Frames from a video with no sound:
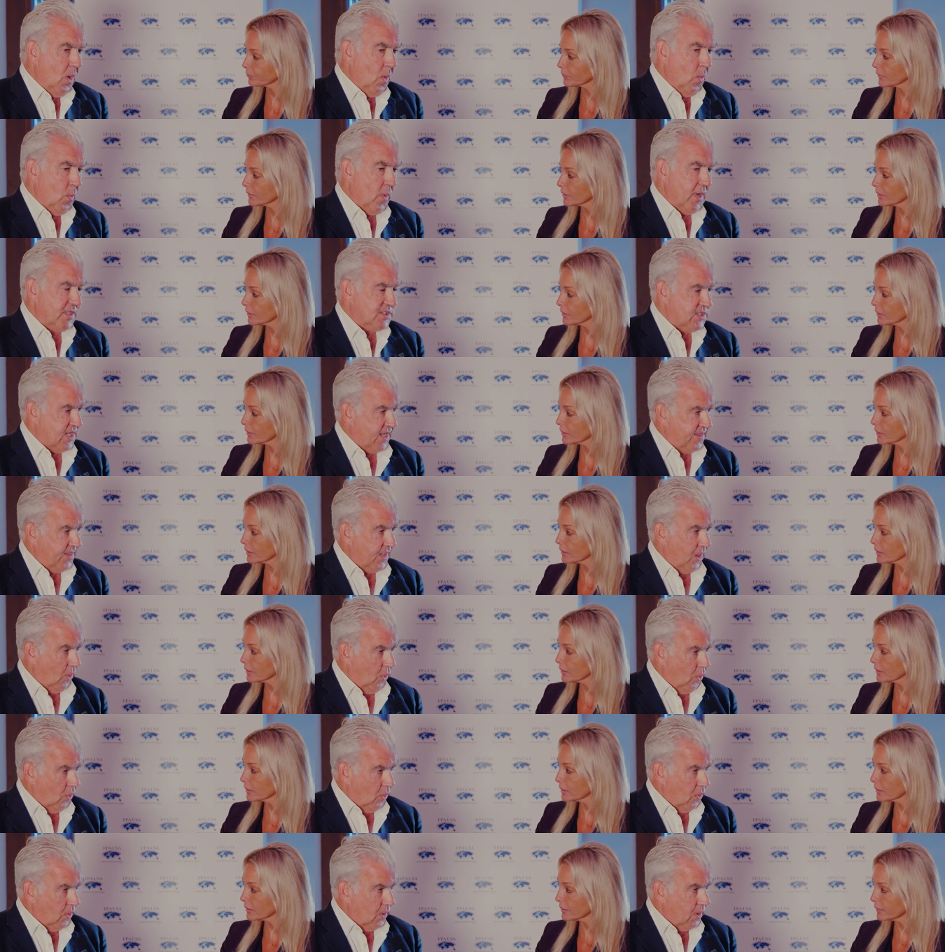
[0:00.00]
Speaker 1: Well, listen, I think
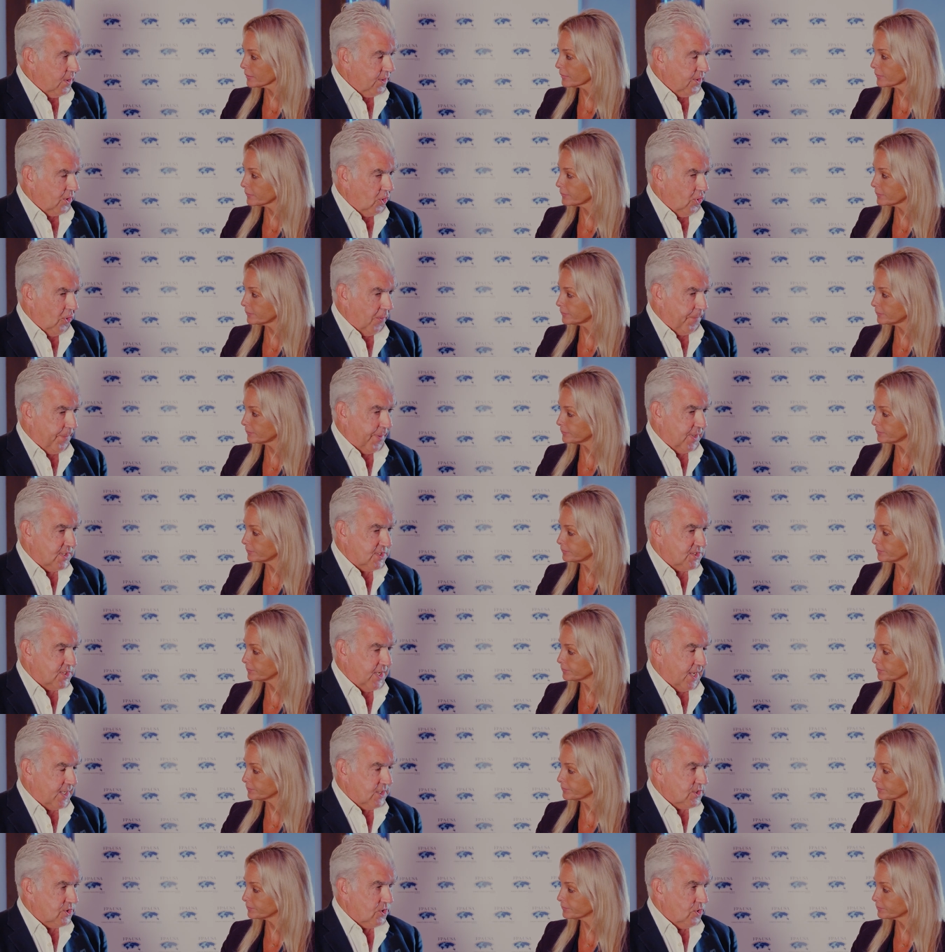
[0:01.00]
all the corporate
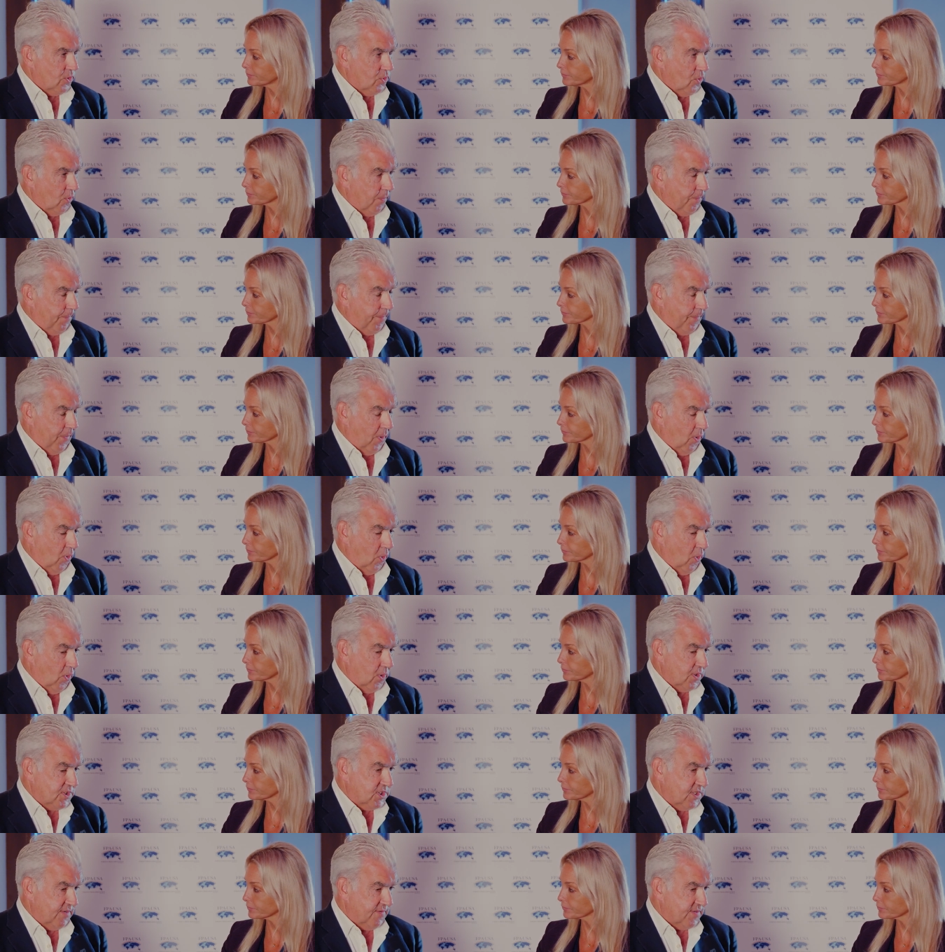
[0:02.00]
sector and all
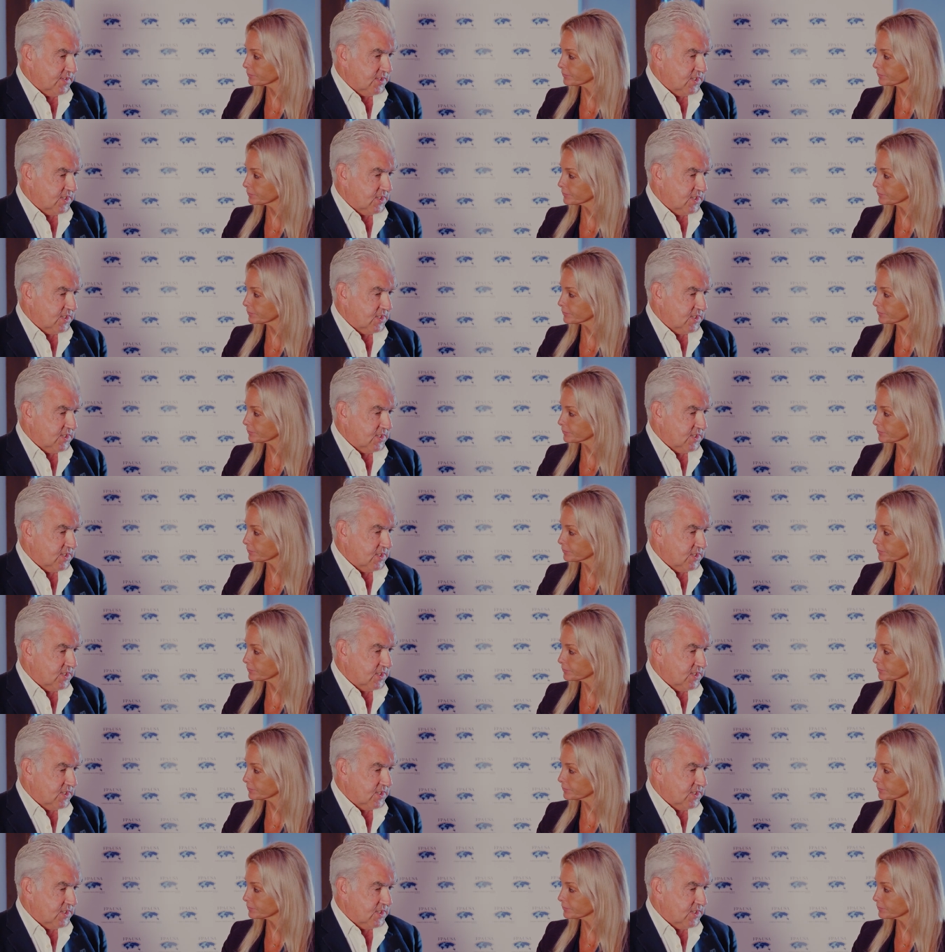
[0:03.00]
civil